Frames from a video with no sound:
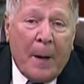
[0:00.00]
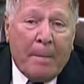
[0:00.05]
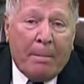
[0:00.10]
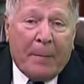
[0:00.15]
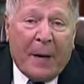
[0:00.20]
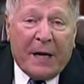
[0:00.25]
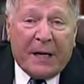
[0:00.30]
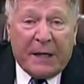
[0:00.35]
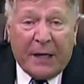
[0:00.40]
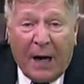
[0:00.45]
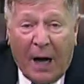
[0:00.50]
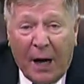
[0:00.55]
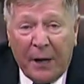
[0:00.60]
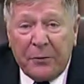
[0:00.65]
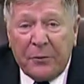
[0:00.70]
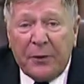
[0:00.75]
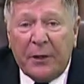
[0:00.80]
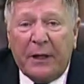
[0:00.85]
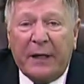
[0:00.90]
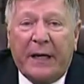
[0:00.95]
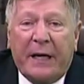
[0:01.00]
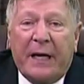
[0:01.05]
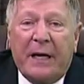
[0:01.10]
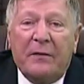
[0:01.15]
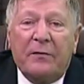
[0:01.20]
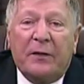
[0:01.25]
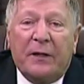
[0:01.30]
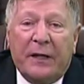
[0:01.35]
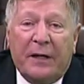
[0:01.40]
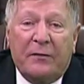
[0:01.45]
Mitochondrial
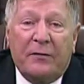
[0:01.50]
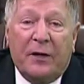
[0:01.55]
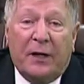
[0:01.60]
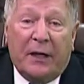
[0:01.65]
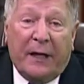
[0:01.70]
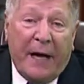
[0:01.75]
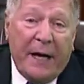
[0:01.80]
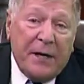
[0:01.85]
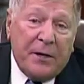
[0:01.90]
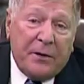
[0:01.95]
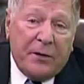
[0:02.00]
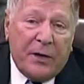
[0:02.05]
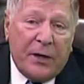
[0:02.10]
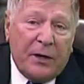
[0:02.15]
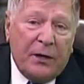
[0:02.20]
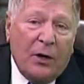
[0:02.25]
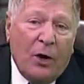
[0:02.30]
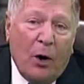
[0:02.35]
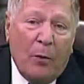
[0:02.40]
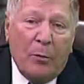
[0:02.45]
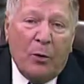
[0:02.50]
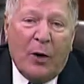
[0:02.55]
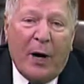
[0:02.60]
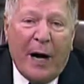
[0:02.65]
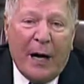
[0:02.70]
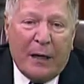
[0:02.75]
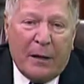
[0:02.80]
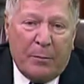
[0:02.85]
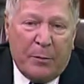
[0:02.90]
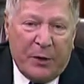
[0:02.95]
Eve lived later than Homo
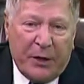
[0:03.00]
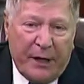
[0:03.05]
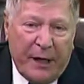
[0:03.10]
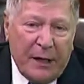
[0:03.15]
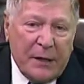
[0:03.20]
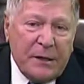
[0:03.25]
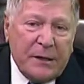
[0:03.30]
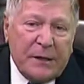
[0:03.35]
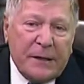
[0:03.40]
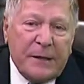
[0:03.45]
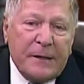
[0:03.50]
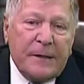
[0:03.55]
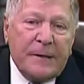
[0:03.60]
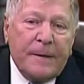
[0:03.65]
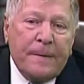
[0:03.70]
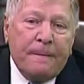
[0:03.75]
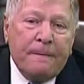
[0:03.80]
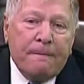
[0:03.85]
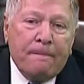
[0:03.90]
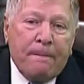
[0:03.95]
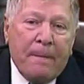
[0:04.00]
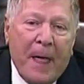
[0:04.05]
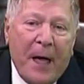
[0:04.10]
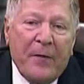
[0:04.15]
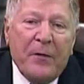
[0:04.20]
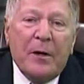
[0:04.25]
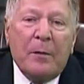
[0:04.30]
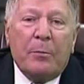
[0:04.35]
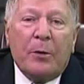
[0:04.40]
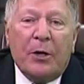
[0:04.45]
heidelbergensis
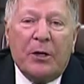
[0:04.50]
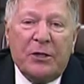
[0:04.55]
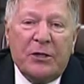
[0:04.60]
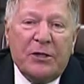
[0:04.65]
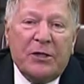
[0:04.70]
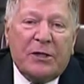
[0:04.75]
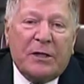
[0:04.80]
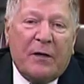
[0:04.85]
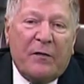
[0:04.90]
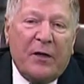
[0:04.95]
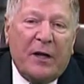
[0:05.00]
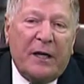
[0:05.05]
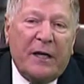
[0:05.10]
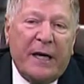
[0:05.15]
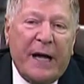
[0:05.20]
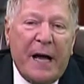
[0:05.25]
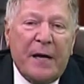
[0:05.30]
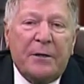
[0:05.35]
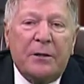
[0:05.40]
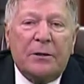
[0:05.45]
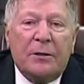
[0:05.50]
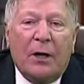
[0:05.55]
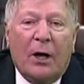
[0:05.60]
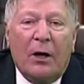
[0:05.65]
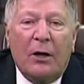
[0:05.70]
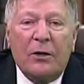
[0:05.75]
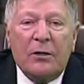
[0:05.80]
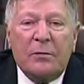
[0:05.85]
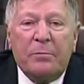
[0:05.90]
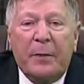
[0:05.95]
and the emergence of the
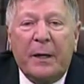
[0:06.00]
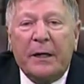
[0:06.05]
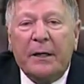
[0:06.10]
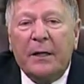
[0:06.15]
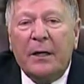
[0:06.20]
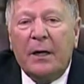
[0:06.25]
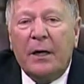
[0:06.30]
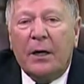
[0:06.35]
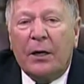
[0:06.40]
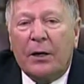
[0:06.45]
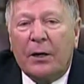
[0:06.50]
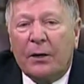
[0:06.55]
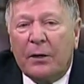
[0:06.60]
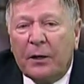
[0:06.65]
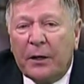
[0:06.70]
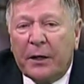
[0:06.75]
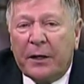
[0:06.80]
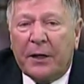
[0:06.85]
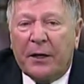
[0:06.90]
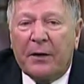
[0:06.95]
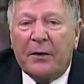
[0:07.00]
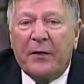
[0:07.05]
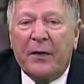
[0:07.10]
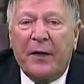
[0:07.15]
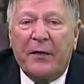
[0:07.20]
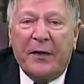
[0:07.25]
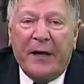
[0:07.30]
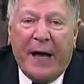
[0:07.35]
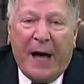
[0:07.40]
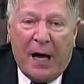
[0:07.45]
Neanderthals, but earlier
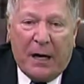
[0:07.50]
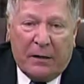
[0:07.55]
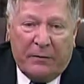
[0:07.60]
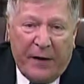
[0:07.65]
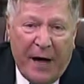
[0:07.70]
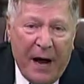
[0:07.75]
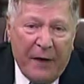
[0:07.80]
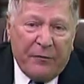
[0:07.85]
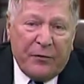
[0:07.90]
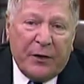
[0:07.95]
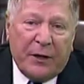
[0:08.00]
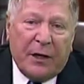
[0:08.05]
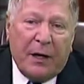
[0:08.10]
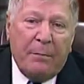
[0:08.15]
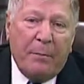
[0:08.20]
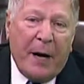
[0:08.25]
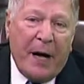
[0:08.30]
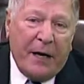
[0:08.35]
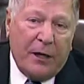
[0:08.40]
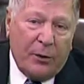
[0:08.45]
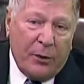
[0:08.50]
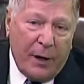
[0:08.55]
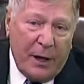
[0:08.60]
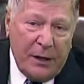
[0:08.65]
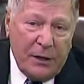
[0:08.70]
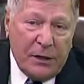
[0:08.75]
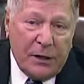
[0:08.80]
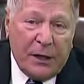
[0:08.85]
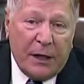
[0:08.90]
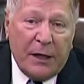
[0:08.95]
than the out-of-Africa
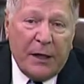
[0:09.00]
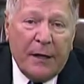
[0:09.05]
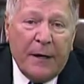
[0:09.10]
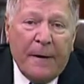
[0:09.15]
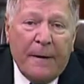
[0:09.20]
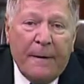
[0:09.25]
migration.